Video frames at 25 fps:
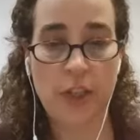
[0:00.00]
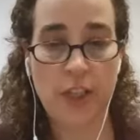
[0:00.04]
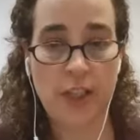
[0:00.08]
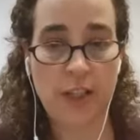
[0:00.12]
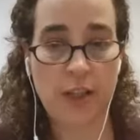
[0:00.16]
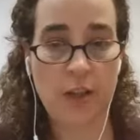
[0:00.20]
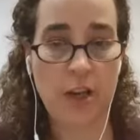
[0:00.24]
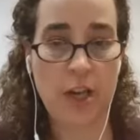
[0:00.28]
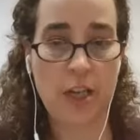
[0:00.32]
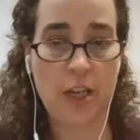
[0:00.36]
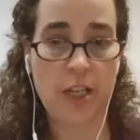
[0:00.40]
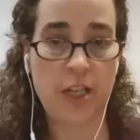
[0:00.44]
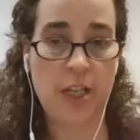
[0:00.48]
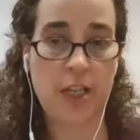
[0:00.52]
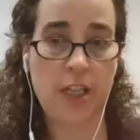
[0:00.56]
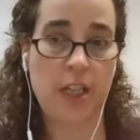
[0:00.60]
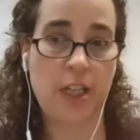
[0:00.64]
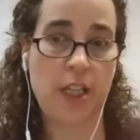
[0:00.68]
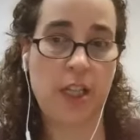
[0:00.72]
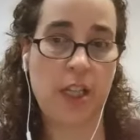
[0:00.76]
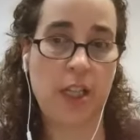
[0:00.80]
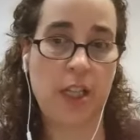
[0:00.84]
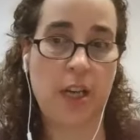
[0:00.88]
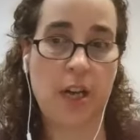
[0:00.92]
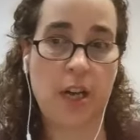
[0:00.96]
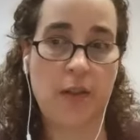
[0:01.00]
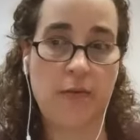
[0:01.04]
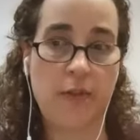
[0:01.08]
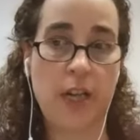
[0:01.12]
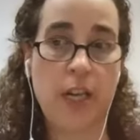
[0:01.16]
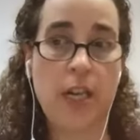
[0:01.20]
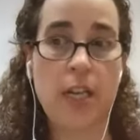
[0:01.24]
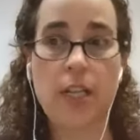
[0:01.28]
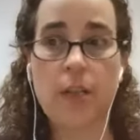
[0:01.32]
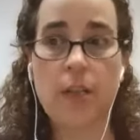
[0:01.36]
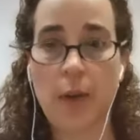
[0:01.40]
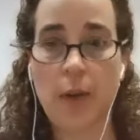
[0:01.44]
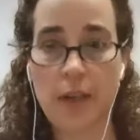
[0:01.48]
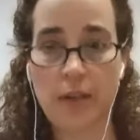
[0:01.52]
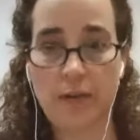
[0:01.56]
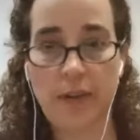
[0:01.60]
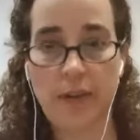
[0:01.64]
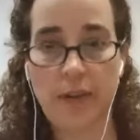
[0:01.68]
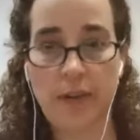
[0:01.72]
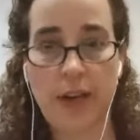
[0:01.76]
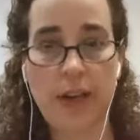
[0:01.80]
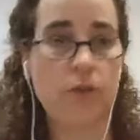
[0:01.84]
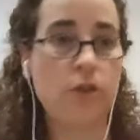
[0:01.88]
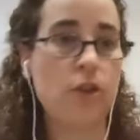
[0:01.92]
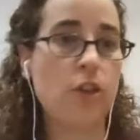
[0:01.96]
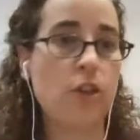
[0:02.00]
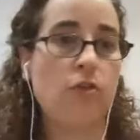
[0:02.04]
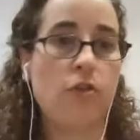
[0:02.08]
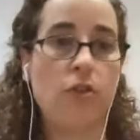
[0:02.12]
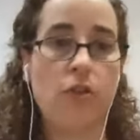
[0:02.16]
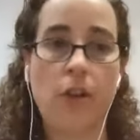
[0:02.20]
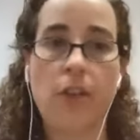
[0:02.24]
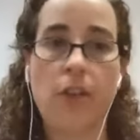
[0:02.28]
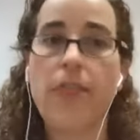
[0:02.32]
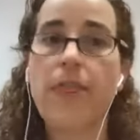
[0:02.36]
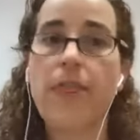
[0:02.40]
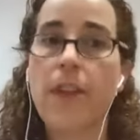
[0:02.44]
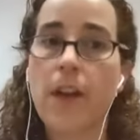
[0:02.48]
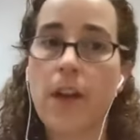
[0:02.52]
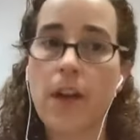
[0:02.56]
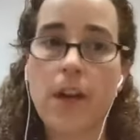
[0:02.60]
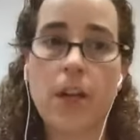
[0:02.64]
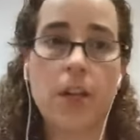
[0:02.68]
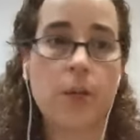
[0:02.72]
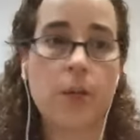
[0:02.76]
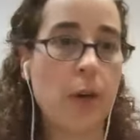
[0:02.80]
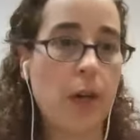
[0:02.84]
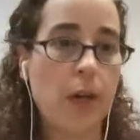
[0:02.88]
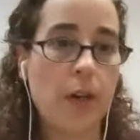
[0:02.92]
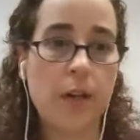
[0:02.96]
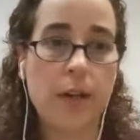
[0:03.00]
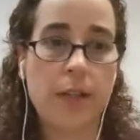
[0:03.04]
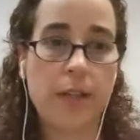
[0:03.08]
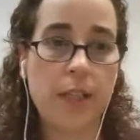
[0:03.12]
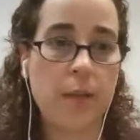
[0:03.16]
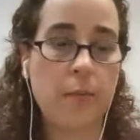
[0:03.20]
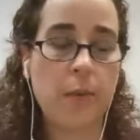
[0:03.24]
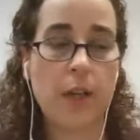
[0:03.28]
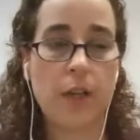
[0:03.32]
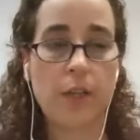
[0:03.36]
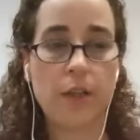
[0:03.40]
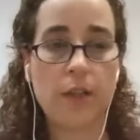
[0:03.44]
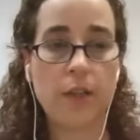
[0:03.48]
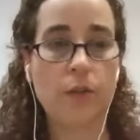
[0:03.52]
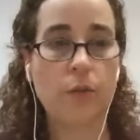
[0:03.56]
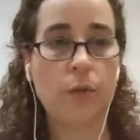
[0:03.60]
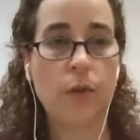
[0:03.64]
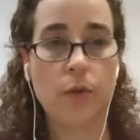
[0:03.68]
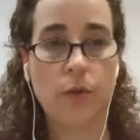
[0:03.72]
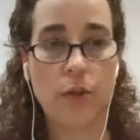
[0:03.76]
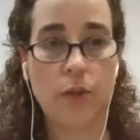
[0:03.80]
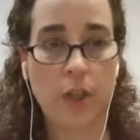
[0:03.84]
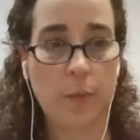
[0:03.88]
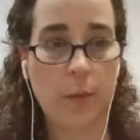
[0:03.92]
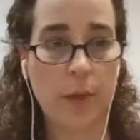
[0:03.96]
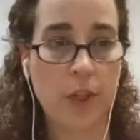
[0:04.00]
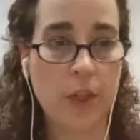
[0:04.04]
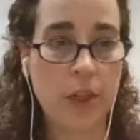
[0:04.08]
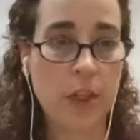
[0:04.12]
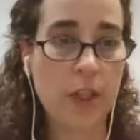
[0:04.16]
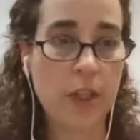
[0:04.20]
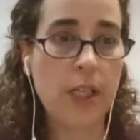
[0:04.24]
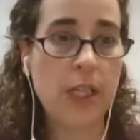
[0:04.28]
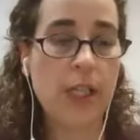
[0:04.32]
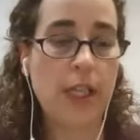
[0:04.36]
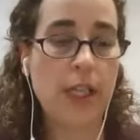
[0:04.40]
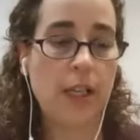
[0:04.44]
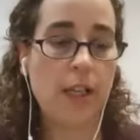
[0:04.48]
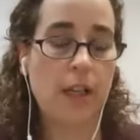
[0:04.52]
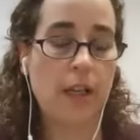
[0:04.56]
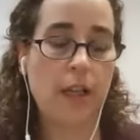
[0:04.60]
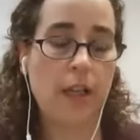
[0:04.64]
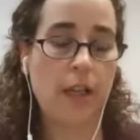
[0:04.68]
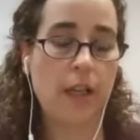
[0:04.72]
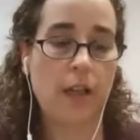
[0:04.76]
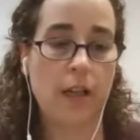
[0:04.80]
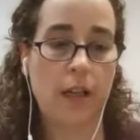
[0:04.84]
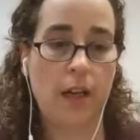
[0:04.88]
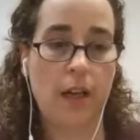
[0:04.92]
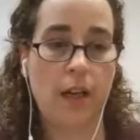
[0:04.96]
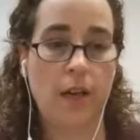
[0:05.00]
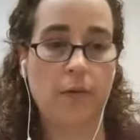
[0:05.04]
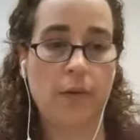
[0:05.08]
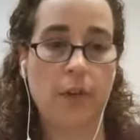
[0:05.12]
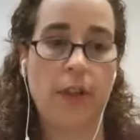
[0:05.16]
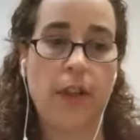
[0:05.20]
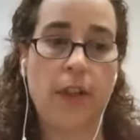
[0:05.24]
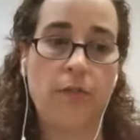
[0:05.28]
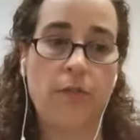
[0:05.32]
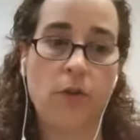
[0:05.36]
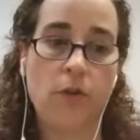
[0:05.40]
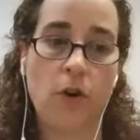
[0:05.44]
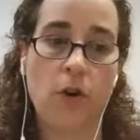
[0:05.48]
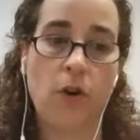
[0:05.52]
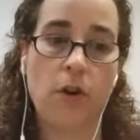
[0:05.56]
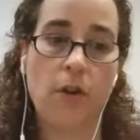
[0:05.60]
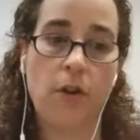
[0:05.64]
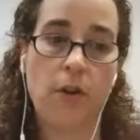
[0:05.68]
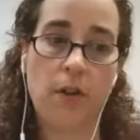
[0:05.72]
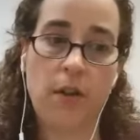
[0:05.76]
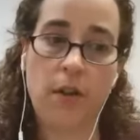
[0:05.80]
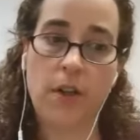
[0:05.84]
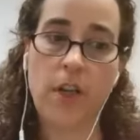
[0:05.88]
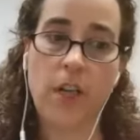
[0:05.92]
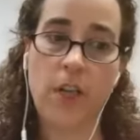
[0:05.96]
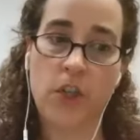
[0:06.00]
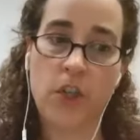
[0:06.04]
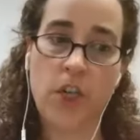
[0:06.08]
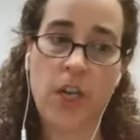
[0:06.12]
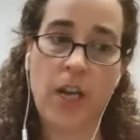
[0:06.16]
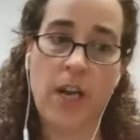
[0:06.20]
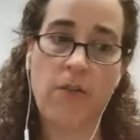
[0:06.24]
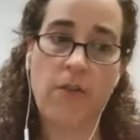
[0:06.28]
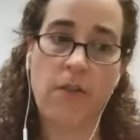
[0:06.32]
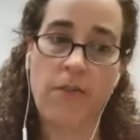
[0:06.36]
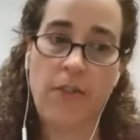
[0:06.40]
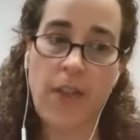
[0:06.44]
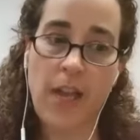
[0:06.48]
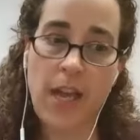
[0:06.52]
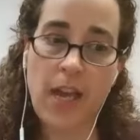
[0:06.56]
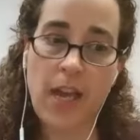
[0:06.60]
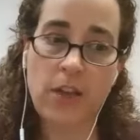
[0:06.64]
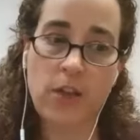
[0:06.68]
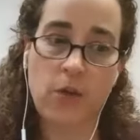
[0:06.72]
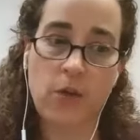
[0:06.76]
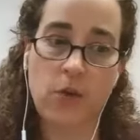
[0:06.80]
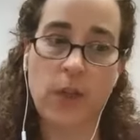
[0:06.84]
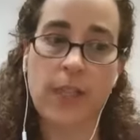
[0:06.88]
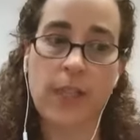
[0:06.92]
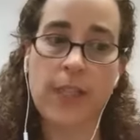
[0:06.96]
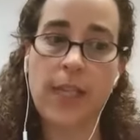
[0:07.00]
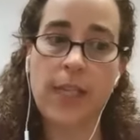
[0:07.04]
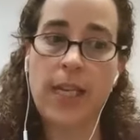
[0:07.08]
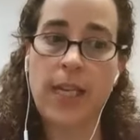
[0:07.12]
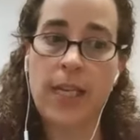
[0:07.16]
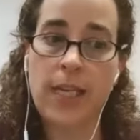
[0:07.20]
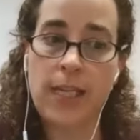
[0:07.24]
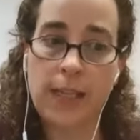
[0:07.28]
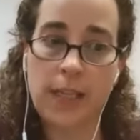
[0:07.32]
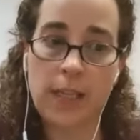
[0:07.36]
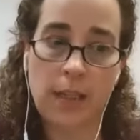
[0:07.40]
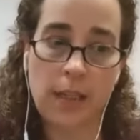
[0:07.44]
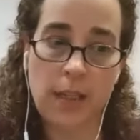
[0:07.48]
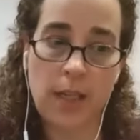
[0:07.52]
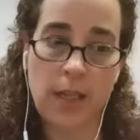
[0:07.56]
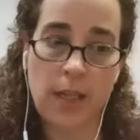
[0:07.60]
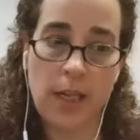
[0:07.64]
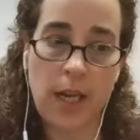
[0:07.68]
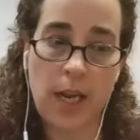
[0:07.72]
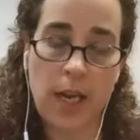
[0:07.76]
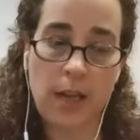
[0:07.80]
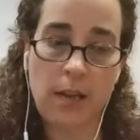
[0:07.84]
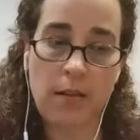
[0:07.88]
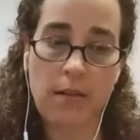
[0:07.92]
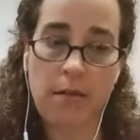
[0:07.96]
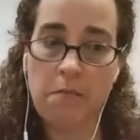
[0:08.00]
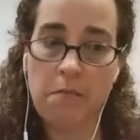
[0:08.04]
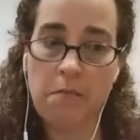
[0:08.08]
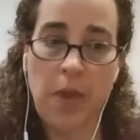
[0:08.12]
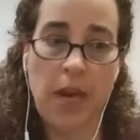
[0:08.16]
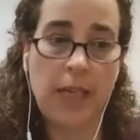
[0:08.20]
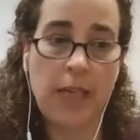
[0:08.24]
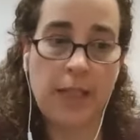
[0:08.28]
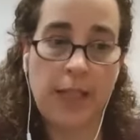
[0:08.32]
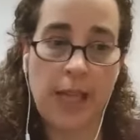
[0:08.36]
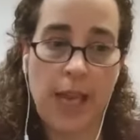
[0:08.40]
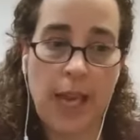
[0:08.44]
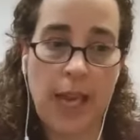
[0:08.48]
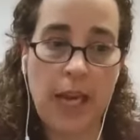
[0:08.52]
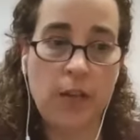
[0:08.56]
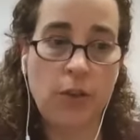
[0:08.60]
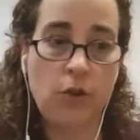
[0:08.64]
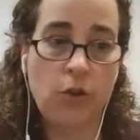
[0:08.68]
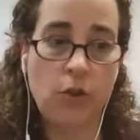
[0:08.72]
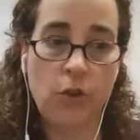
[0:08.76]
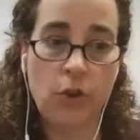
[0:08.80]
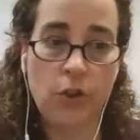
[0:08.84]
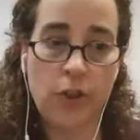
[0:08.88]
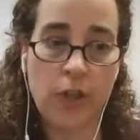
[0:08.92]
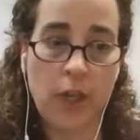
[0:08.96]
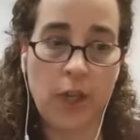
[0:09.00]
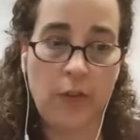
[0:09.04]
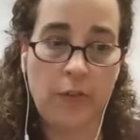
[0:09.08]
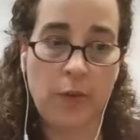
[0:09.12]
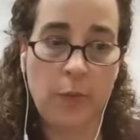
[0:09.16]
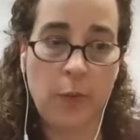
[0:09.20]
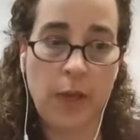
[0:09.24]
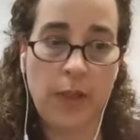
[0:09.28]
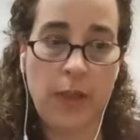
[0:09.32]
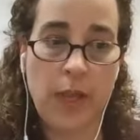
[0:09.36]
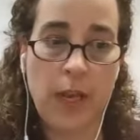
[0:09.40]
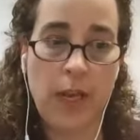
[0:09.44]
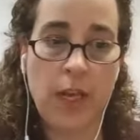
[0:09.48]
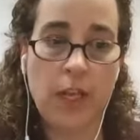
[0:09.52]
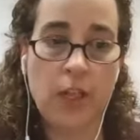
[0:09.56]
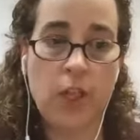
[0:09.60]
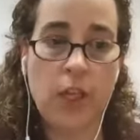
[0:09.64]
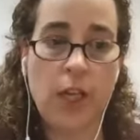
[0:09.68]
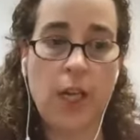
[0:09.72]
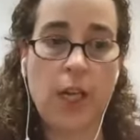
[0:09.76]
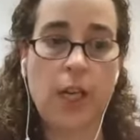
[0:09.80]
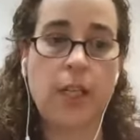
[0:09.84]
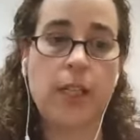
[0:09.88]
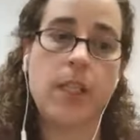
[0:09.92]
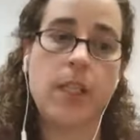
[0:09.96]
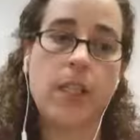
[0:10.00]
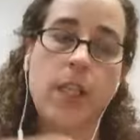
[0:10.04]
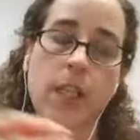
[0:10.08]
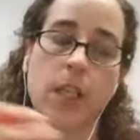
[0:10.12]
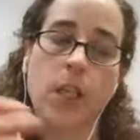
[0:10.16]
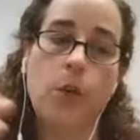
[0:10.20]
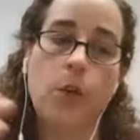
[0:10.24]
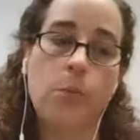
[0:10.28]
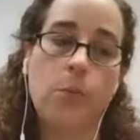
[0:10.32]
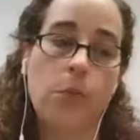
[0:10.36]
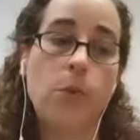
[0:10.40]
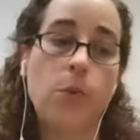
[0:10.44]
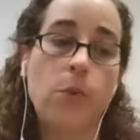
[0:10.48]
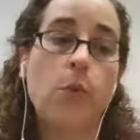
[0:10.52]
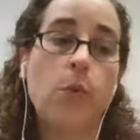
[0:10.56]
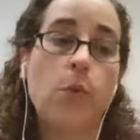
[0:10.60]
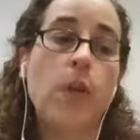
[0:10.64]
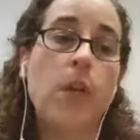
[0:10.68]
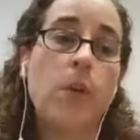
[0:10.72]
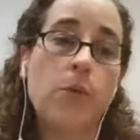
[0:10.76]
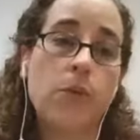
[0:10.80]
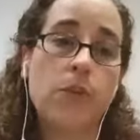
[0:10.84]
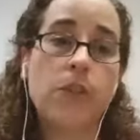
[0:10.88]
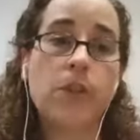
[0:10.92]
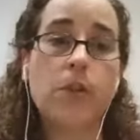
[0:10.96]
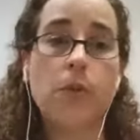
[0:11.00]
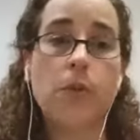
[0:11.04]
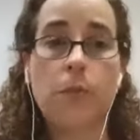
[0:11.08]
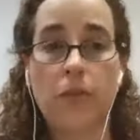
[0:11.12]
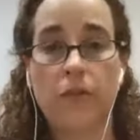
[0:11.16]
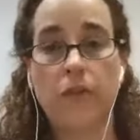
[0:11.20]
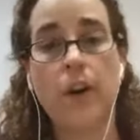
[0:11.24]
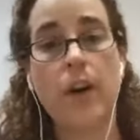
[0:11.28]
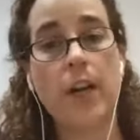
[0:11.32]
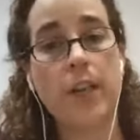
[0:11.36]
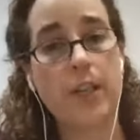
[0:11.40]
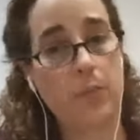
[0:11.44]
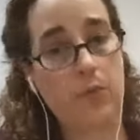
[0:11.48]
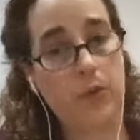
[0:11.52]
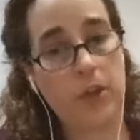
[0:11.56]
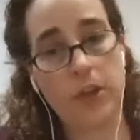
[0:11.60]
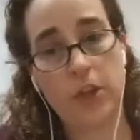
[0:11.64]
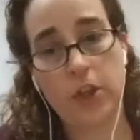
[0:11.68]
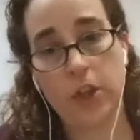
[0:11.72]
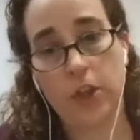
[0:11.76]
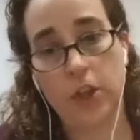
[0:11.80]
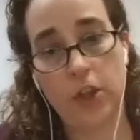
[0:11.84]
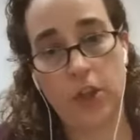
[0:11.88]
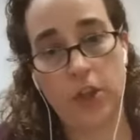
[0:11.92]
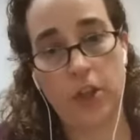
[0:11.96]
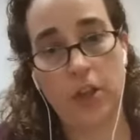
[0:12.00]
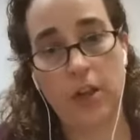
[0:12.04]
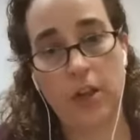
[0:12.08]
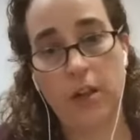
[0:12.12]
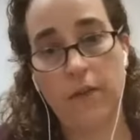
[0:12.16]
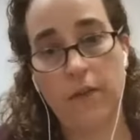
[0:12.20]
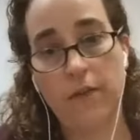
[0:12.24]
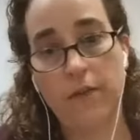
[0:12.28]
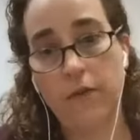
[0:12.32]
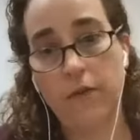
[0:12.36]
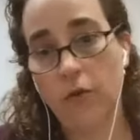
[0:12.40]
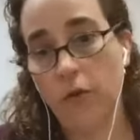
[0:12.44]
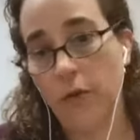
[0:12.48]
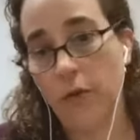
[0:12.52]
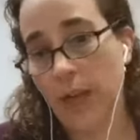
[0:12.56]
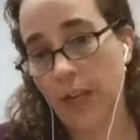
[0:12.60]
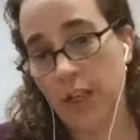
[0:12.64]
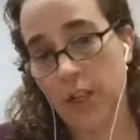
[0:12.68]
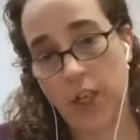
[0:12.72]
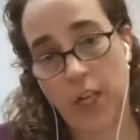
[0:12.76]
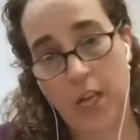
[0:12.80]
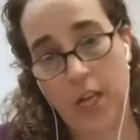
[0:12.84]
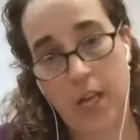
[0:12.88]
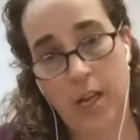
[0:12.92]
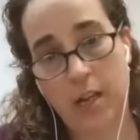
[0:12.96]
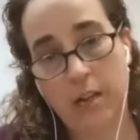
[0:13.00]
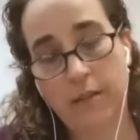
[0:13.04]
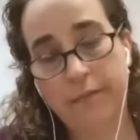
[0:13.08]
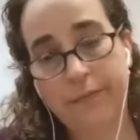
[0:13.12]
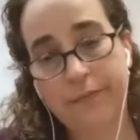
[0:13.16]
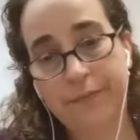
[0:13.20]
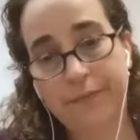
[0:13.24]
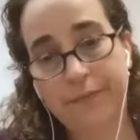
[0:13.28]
decided to have an independent voucher or a third party personal wheelchair budget, so they've got a chair of their choice that isn't maintained or looked after by the NHS, but we will still provide a pressure cushion for that chair.